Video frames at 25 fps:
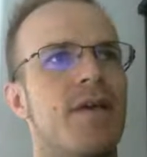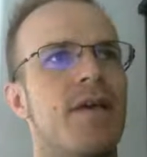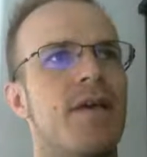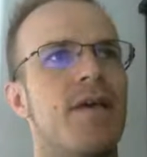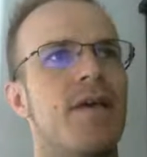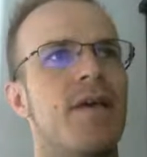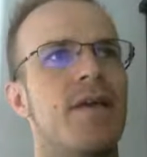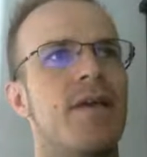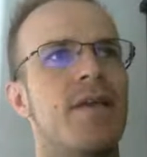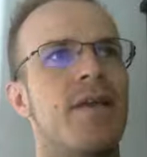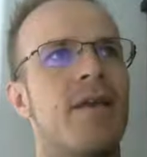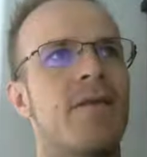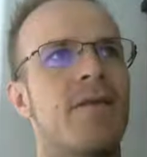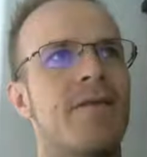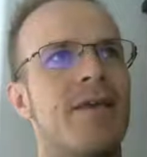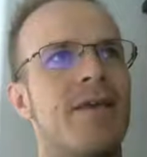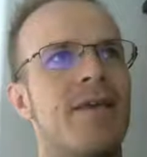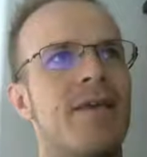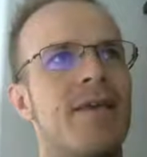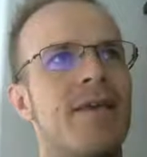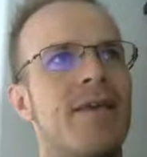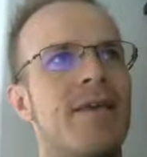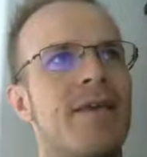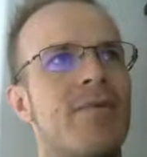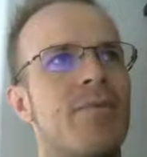Now we can
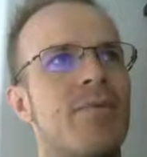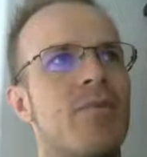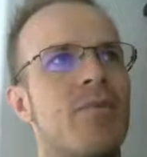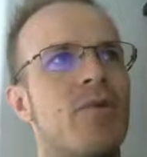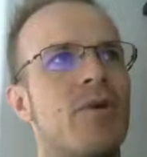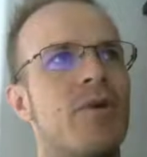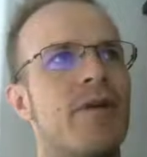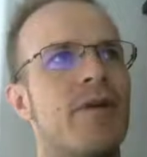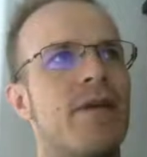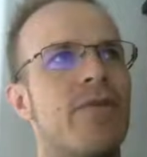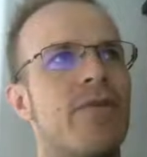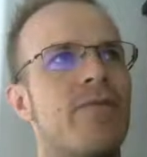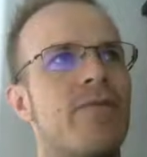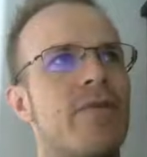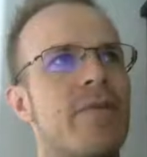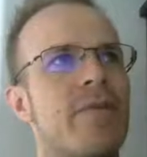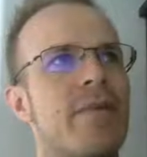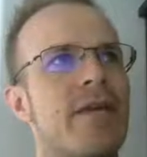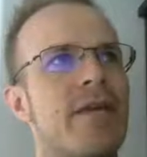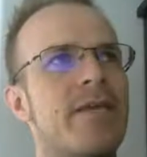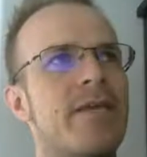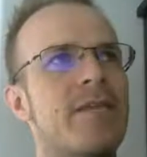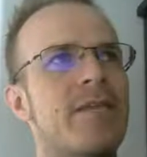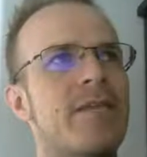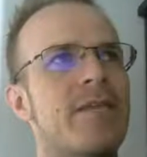get more
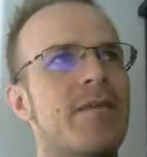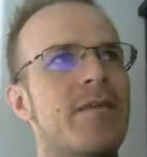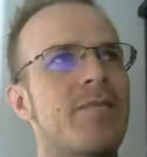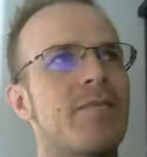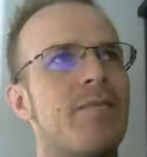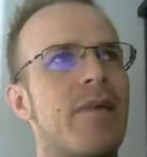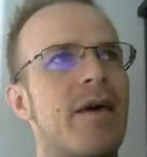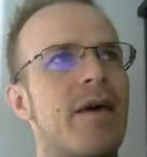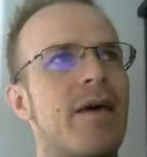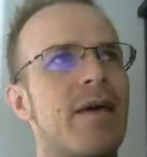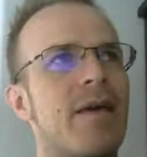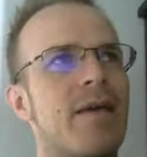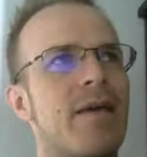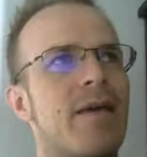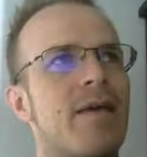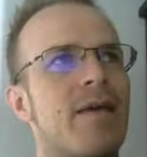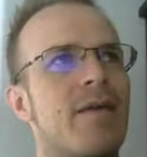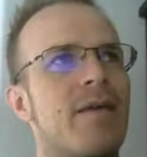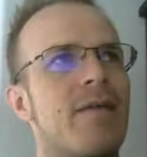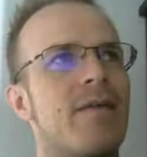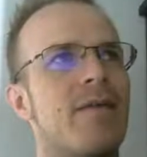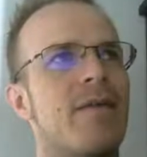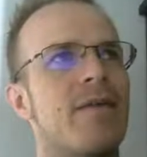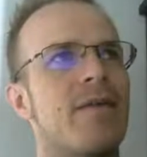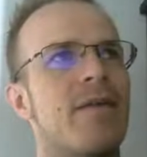information by
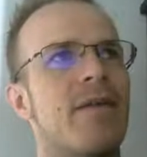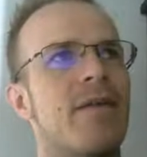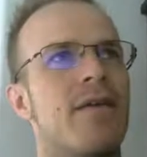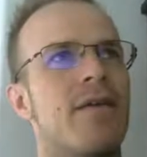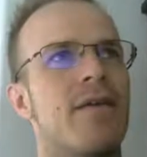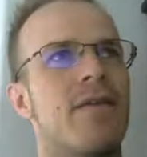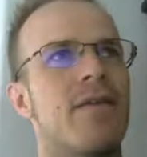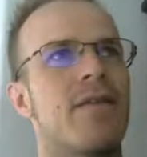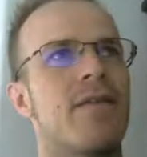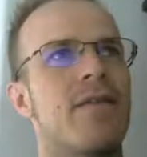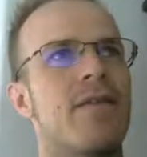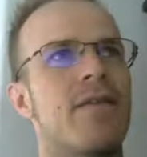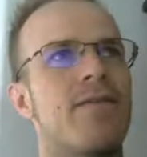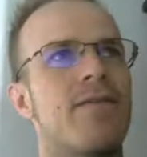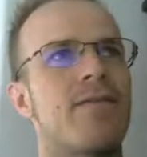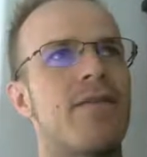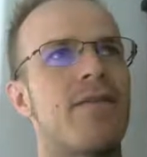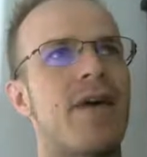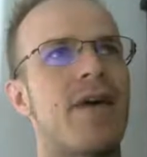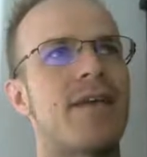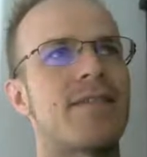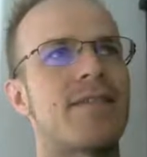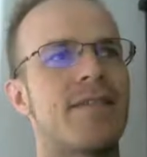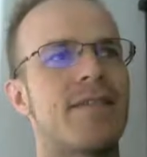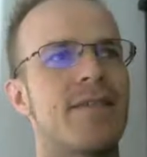the
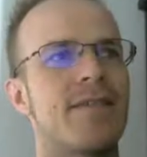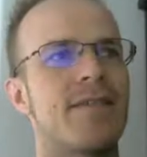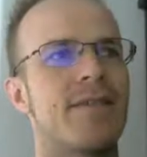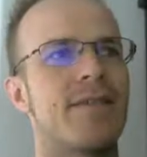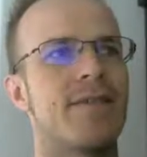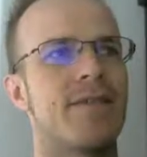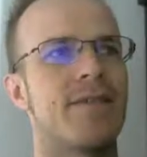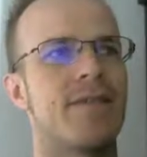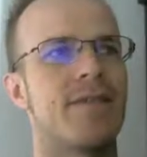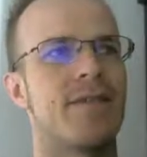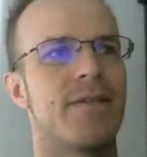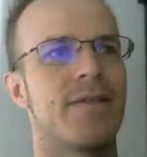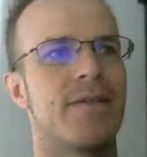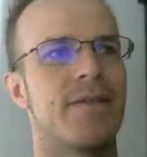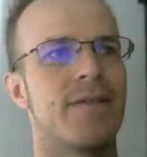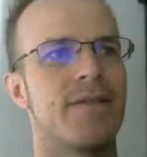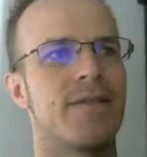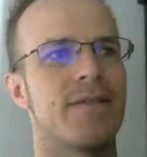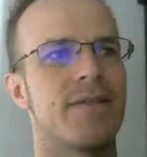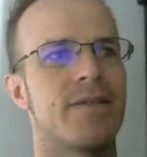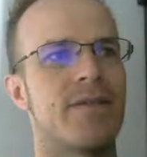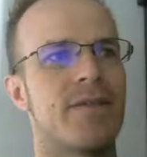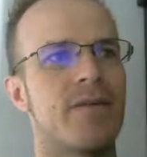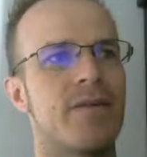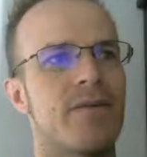facets.
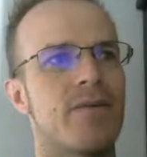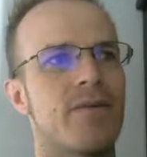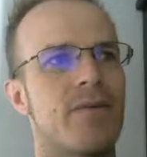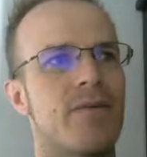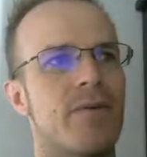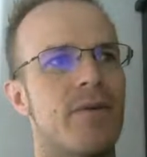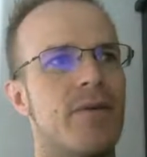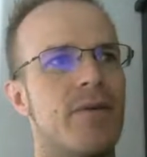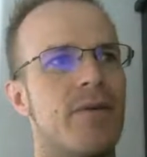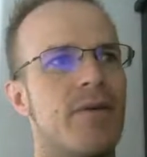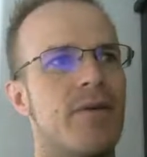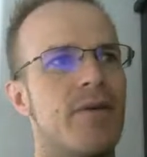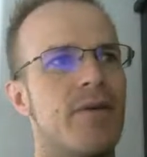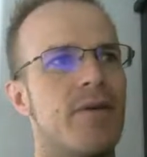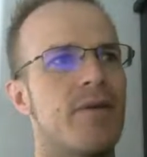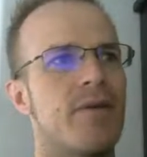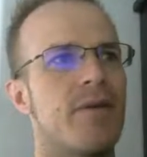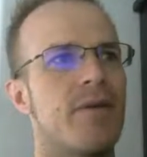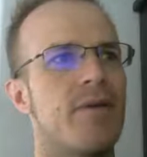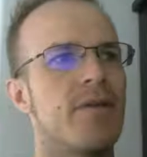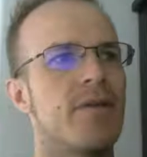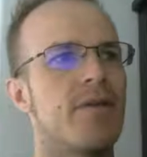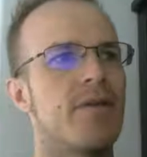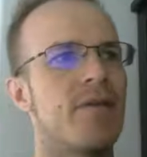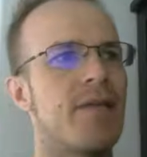So
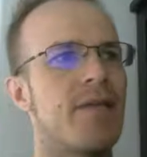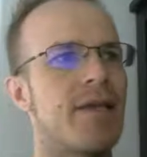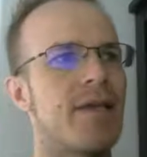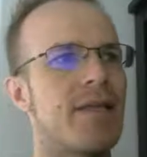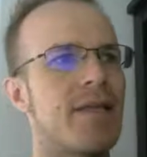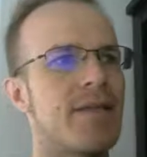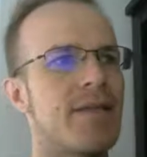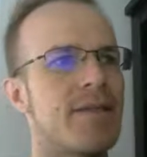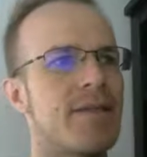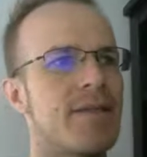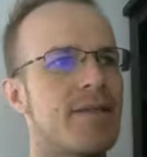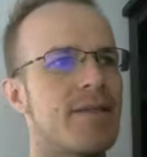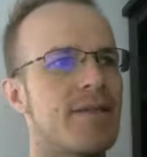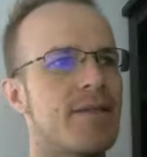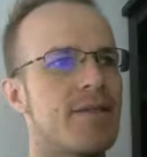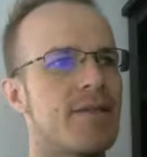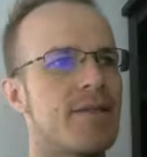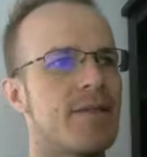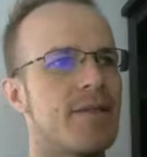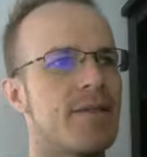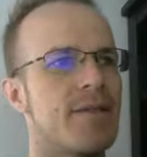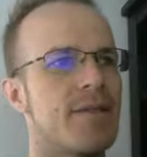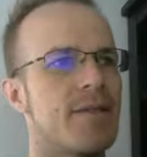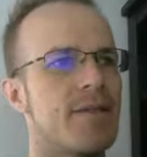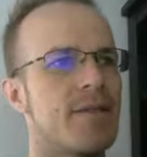
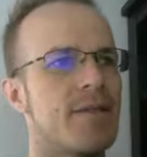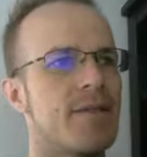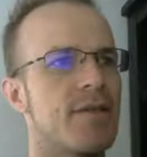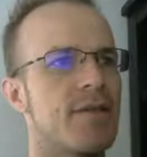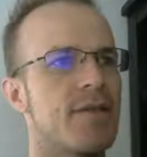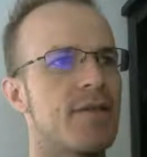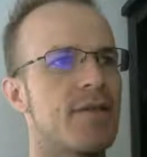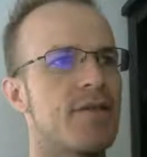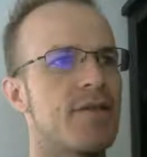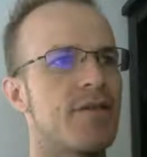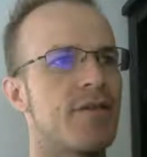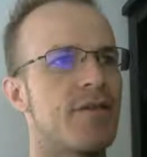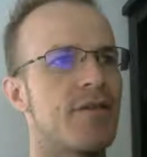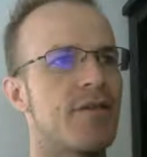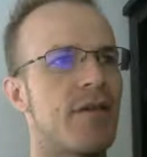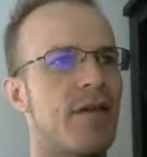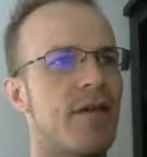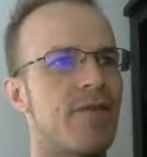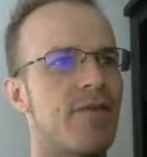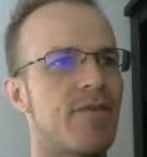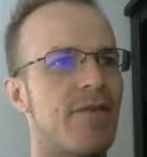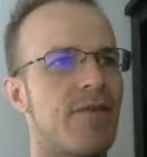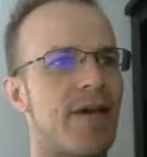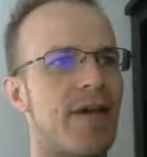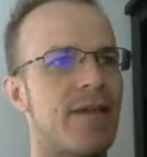let's turn on
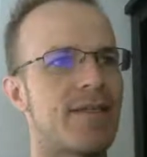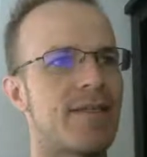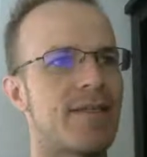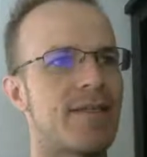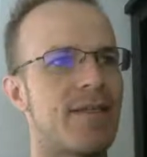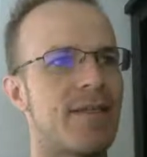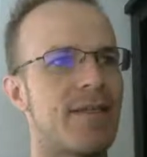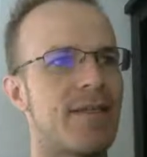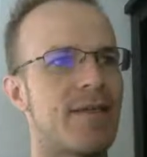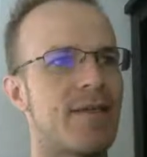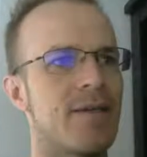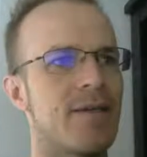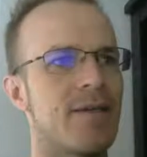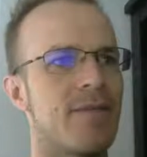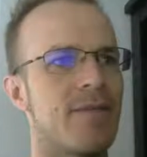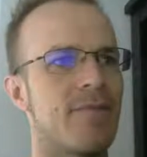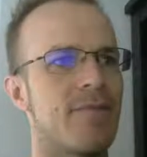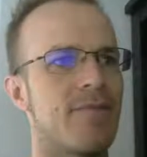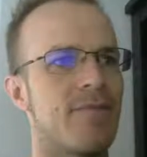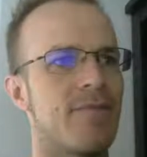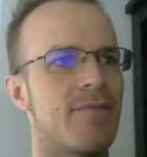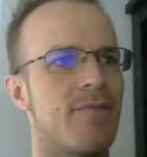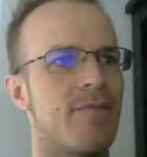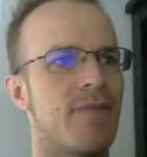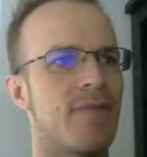faceting
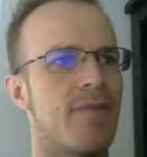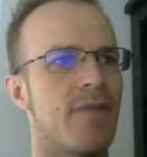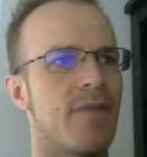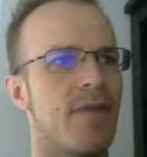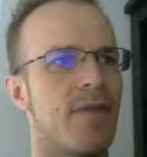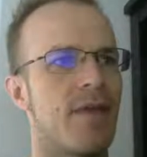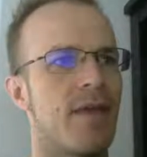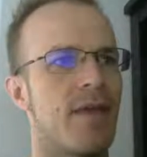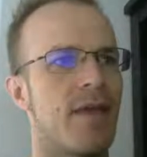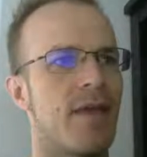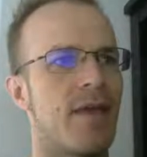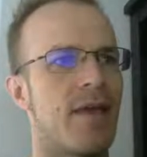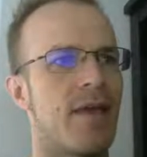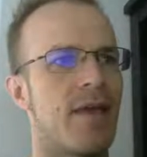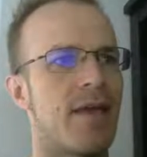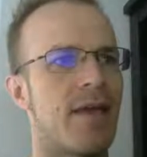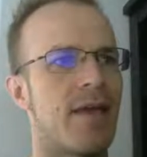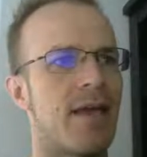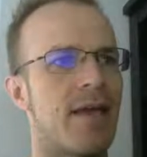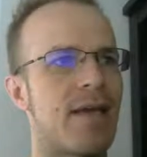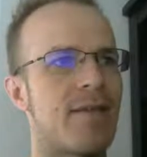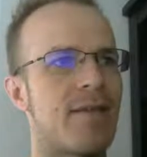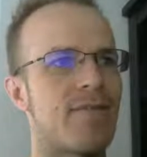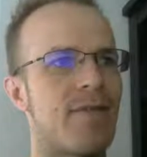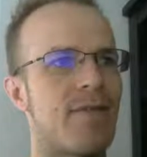and
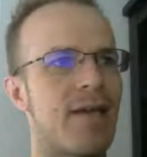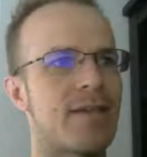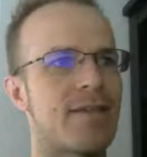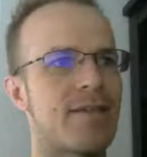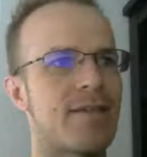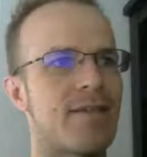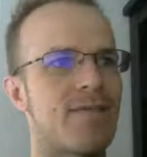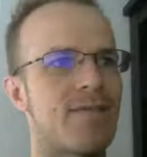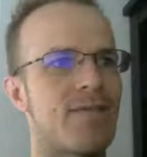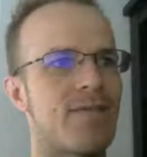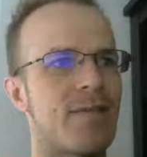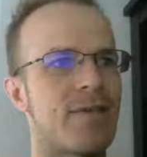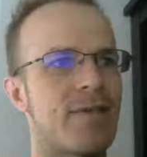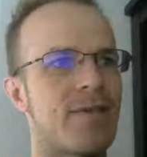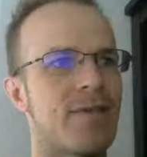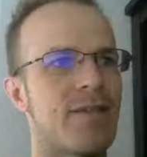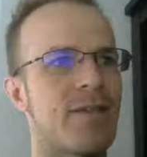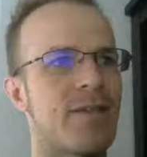add a facet field